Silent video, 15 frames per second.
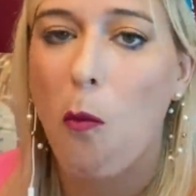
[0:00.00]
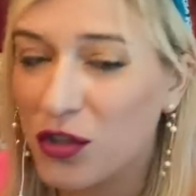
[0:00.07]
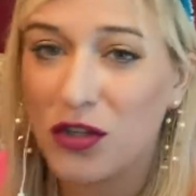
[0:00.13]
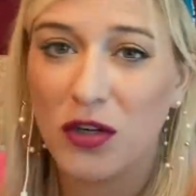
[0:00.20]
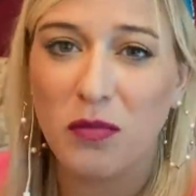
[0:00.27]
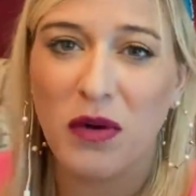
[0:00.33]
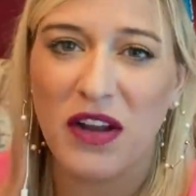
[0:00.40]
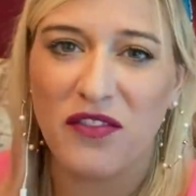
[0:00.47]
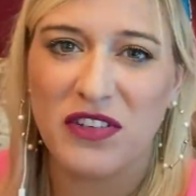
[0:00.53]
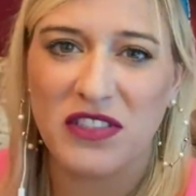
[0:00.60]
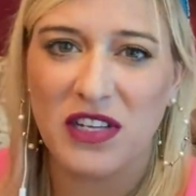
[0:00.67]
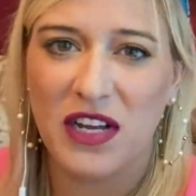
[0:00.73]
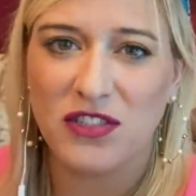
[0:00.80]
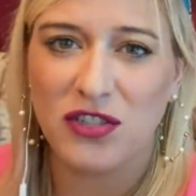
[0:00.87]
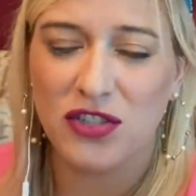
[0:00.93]
Good breakfast
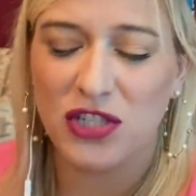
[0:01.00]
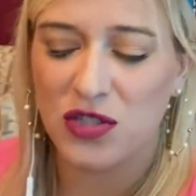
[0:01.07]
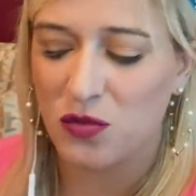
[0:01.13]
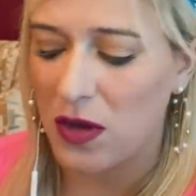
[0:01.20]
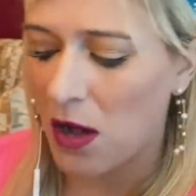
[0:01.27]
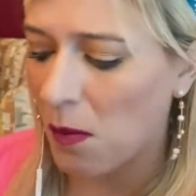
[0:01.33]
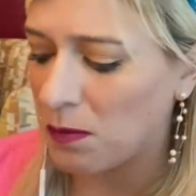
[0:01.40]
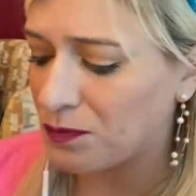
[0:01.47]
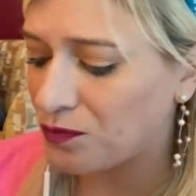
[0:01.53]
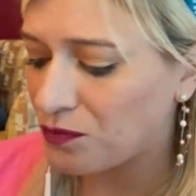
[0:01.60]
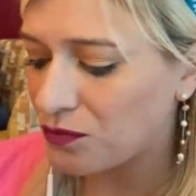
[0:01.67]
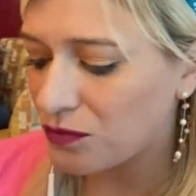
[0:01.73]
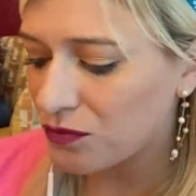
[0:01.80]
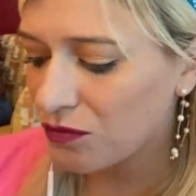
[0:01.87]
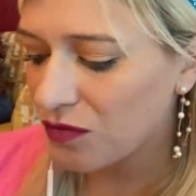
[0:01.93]
sausage as well.
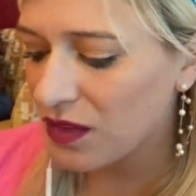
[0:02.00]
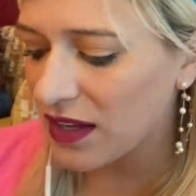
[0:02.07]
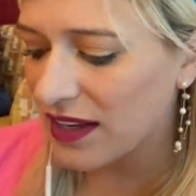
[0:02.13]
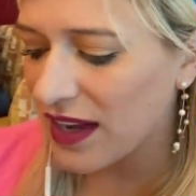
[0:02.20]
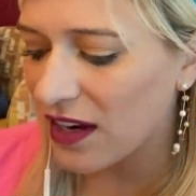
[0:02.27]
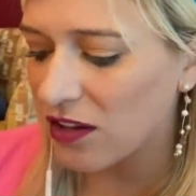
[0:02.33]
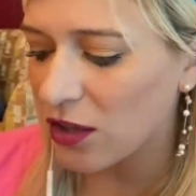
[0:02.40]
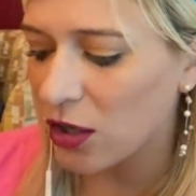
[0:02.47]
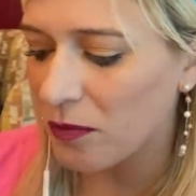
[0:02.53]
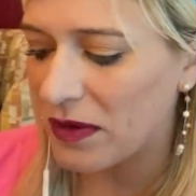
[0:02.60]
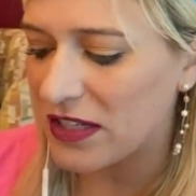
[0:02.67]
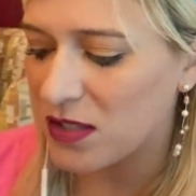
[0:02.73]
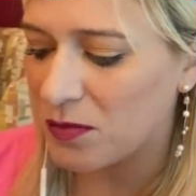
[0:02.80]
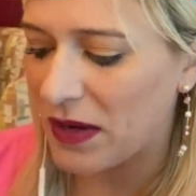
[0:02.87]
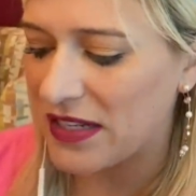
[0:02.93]
Got a little bit
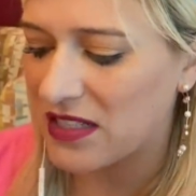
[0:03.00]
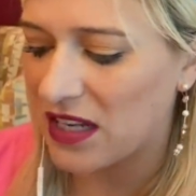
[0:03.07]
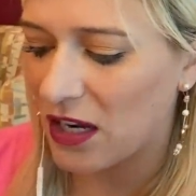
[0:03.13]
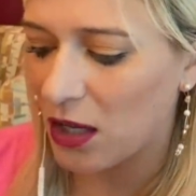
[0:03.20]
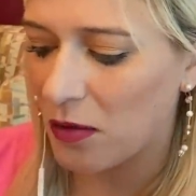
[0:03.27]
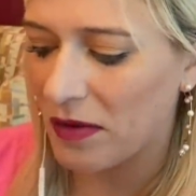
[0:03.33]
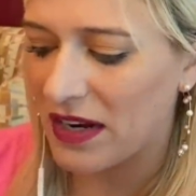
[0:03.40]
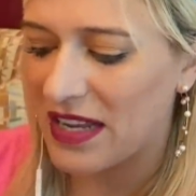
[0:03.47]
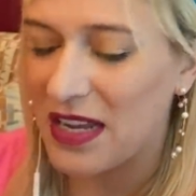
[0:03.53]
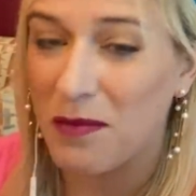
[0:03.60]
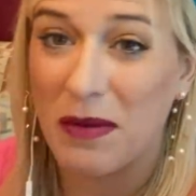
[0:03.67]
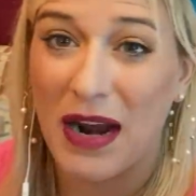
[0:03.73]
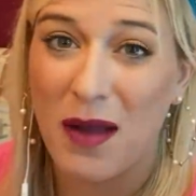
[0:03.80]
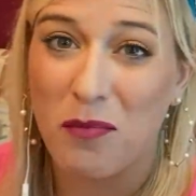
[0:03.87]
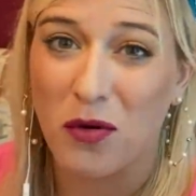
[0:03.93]
of spice, got a little bit of heat,
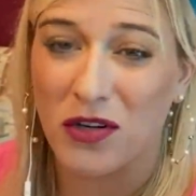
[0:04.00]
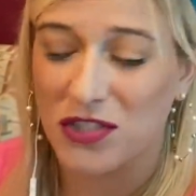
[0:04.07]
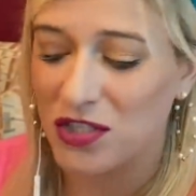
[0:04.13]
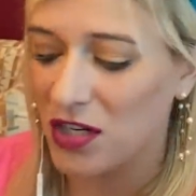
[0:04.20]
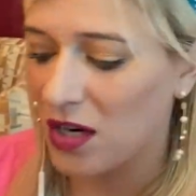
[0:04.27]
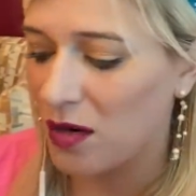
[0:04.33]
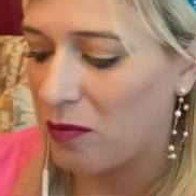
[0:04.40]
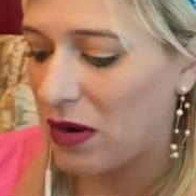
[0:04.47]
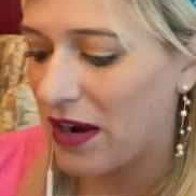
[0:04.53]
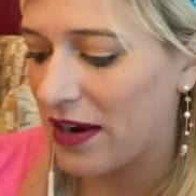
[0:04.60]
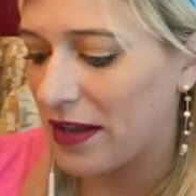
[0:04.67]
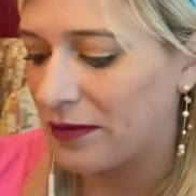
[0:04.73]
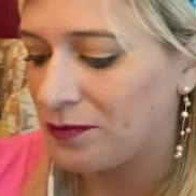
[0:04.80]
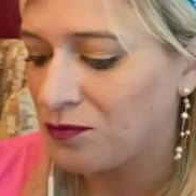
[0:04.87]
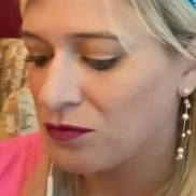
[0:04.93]
but I poured syrup on it